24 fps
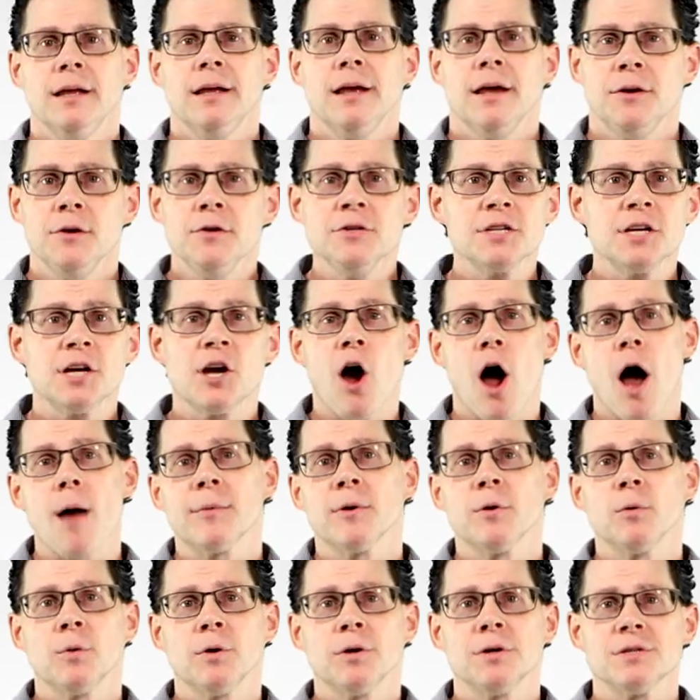And using
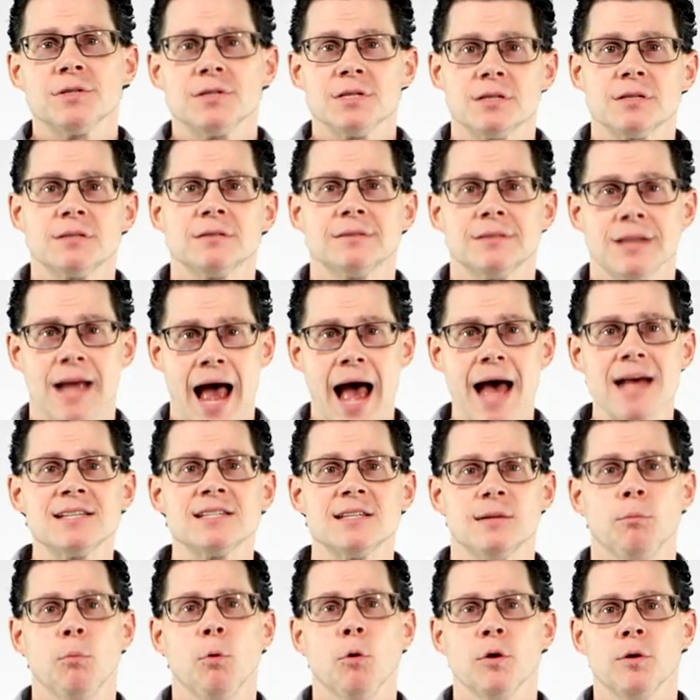calming words has
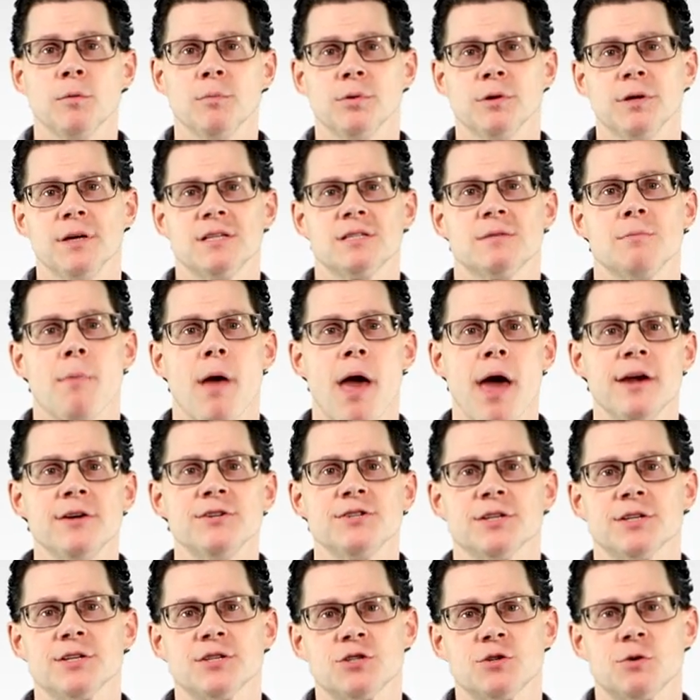an important place in
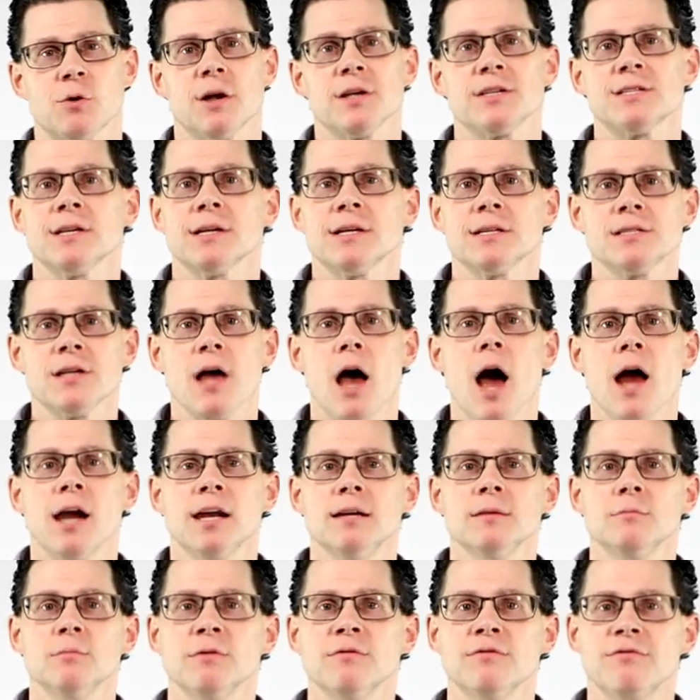managing stress and
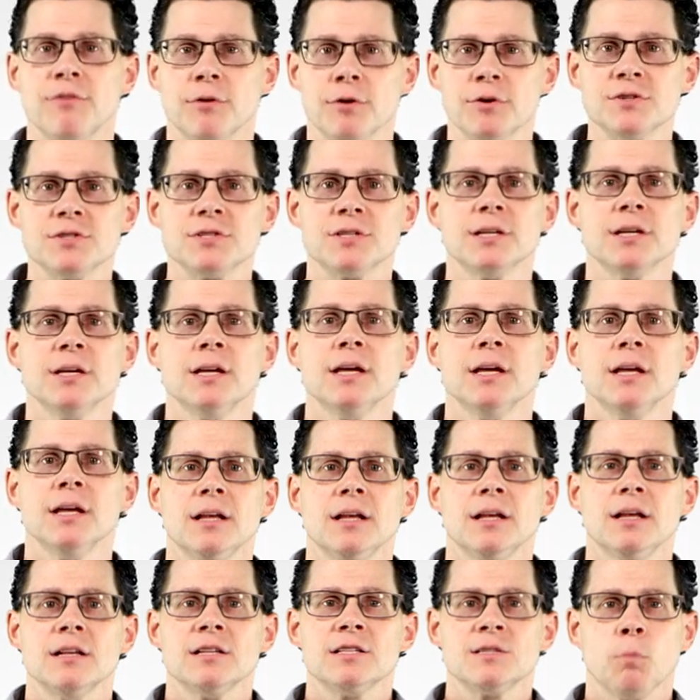anxiety, but first,
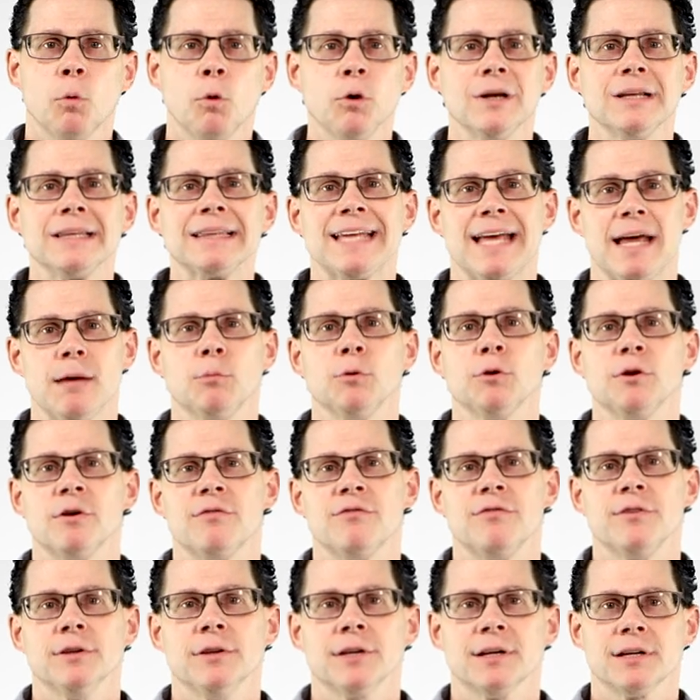it's important to label your
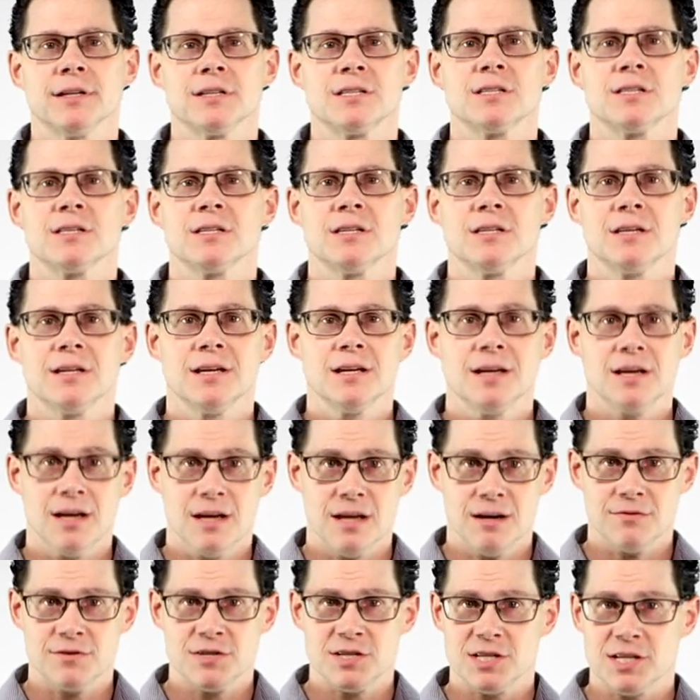feelings.
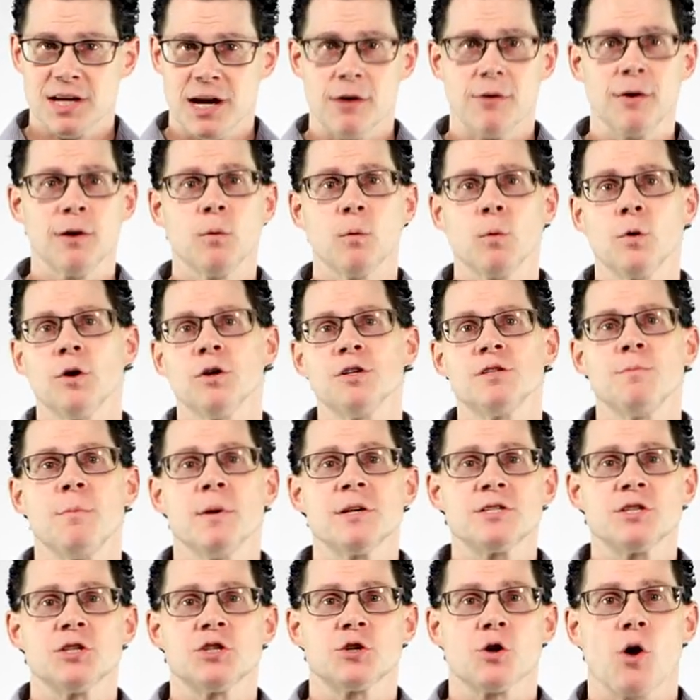And if scary words
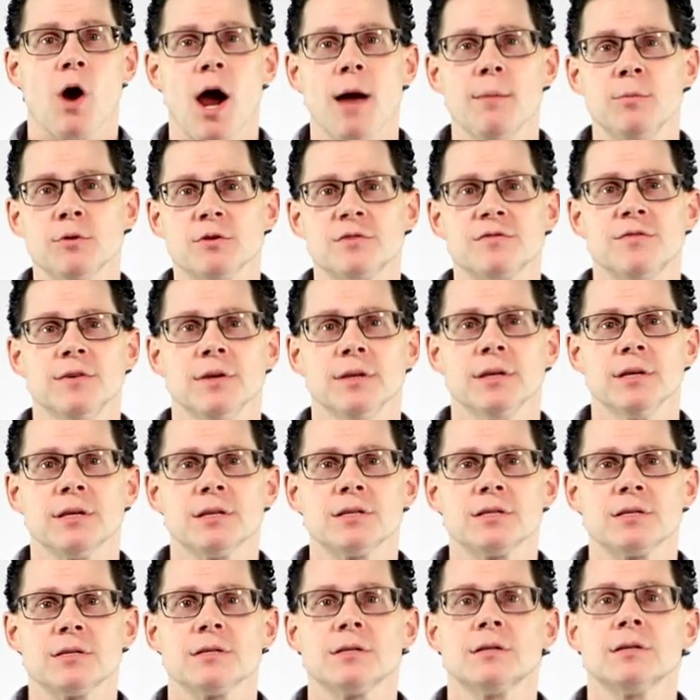best describe those
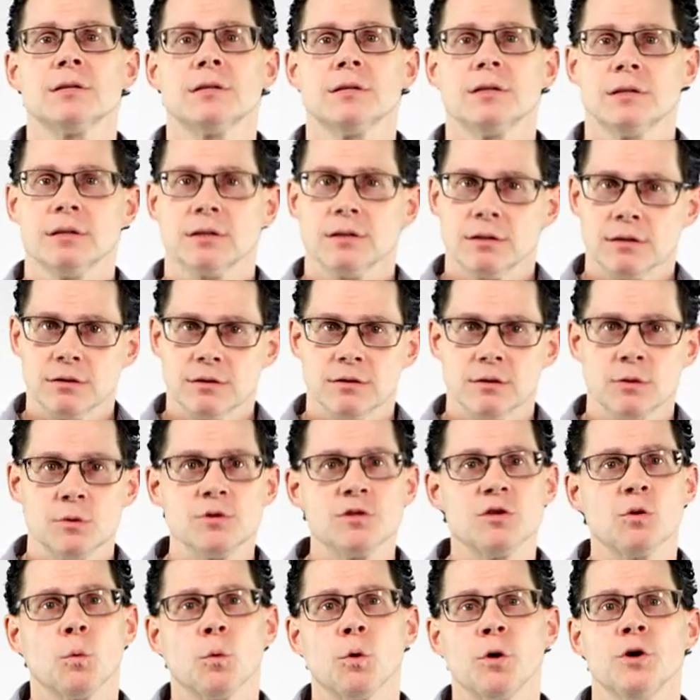feelings, those are
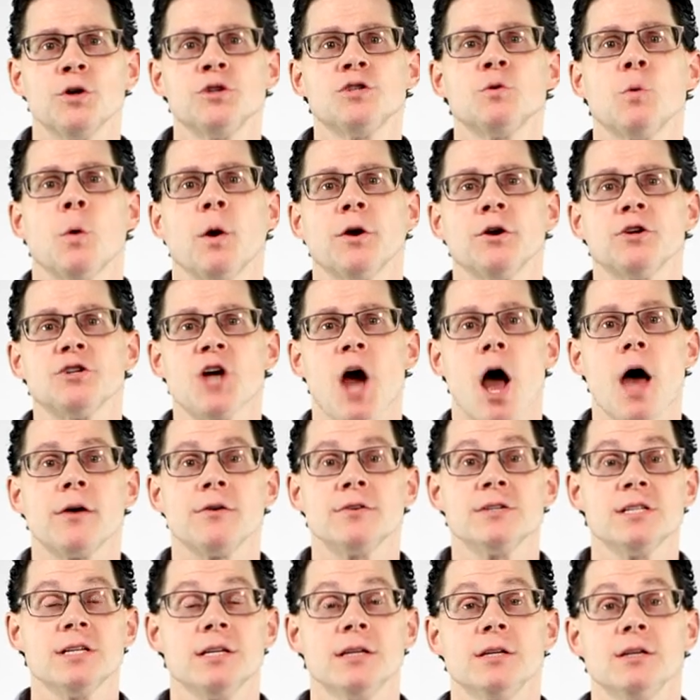the words you want your child or
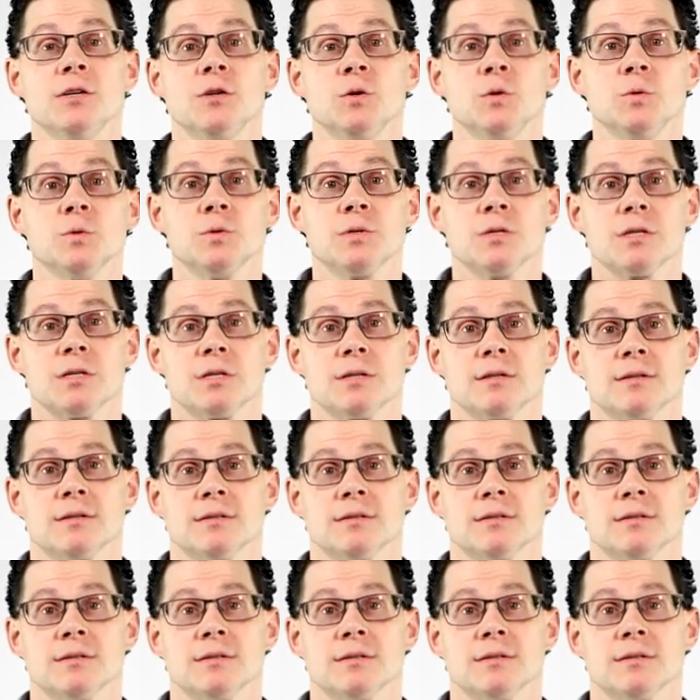teen to use.